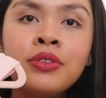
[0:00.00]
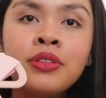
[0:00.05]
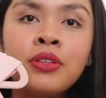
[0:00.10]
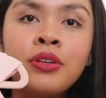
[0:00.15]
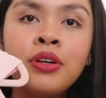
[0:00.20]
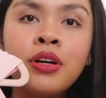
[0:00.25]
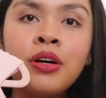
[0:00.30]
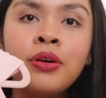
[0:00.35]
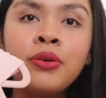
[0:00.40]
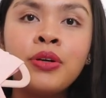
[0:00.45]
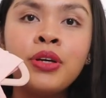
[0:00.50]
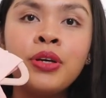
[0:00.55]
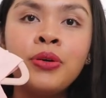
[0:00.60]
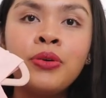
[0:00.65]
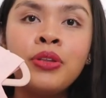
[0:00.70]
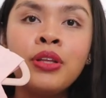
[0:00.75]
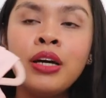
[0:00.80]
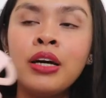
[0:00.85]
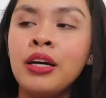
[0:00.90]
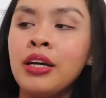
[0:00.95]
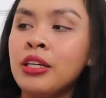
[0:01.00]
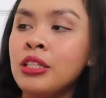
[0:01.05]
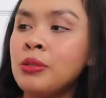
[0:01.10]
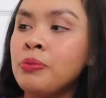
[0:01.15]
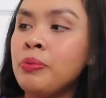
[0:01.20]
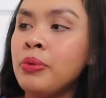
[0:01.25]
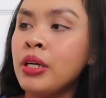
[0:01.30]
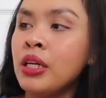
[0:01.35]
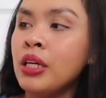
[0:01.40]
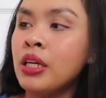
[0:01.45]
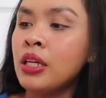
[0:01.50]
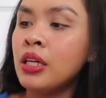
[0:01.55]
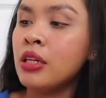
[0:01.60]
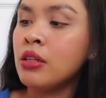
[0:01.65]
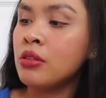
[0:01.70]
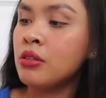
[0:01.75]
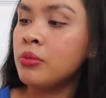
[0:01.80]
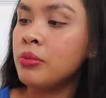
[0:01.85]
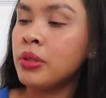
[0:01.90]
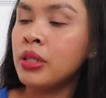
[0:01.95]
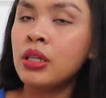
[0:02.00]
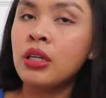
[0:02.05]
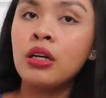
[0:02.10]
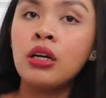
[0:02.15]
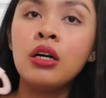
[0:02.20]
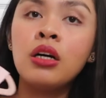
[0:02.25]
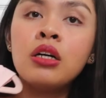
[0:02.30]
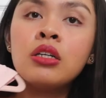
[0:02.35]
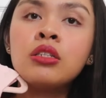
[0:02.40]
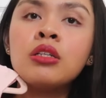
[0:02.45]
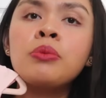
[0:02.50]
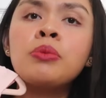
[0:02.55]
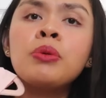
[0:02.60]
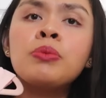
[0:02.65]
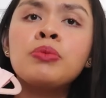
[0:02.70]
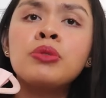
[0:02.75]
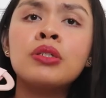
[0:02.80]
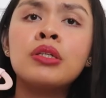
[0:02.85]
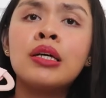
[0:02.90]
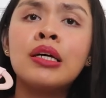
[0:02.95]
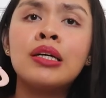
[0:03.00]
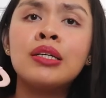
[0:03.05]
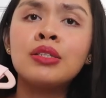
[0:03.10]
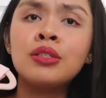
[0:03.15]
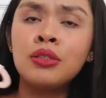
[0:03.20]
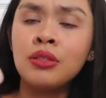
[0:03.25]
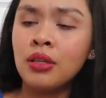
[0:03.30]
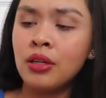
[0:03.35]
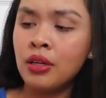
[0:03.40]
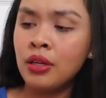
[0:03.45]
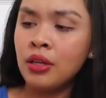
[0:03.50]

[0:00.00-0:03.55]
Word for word: Look how cute that is, pink. Oh my gosh, I'm obsessed.